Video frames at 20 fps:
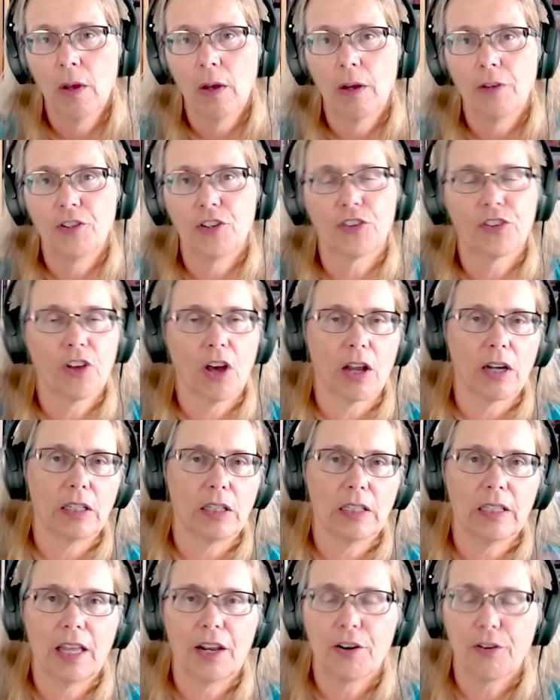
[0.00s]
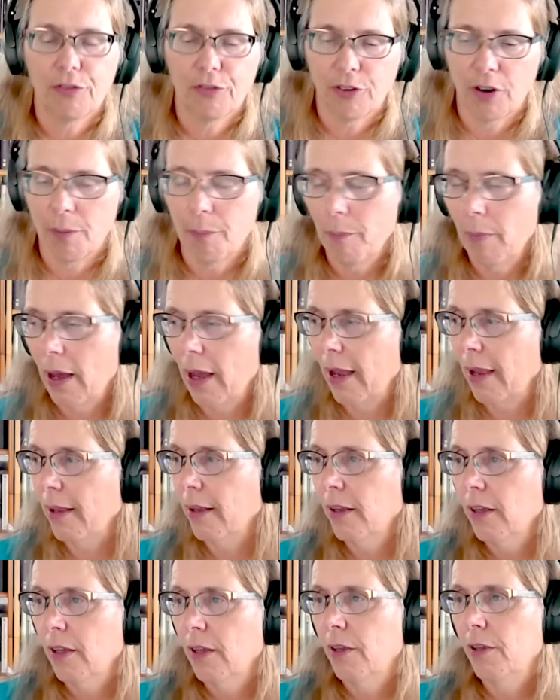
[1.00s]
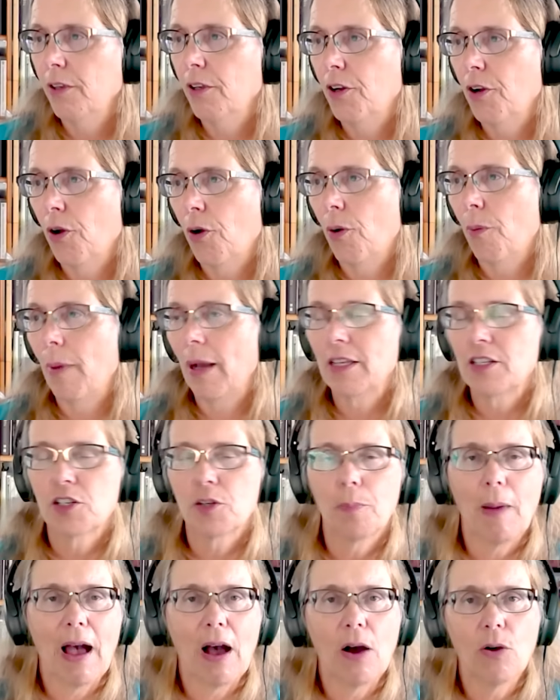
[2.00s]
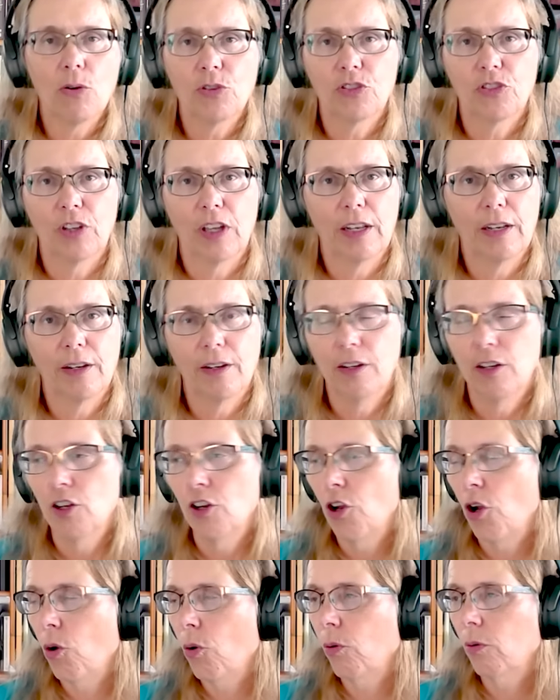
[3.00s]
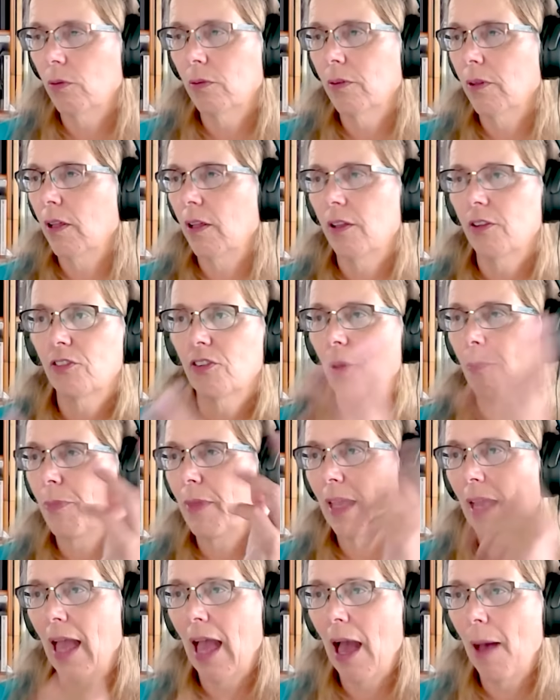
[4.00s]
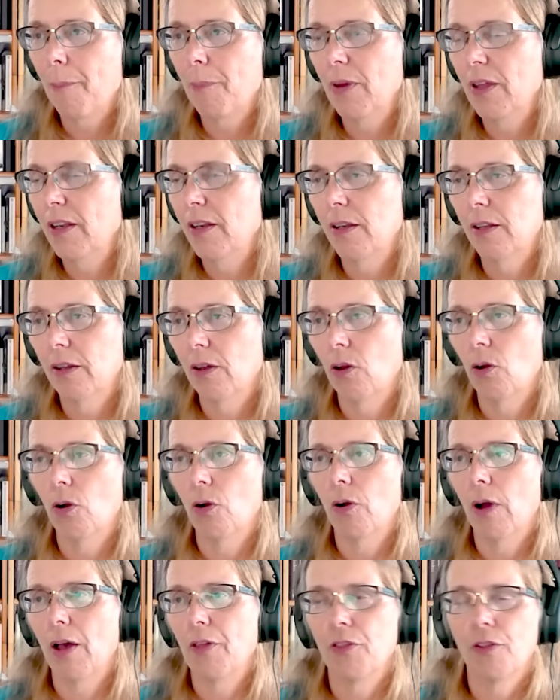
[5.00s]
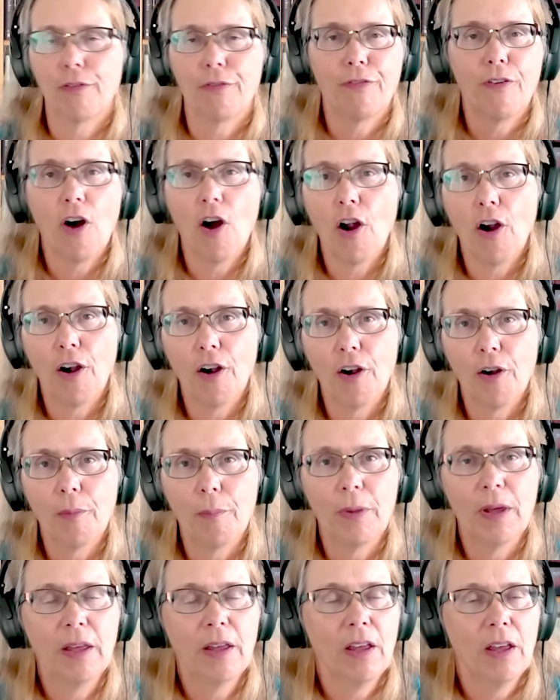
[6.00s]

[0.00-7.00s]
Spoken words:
Just got a letter from my spouse, and, something happened on the farm.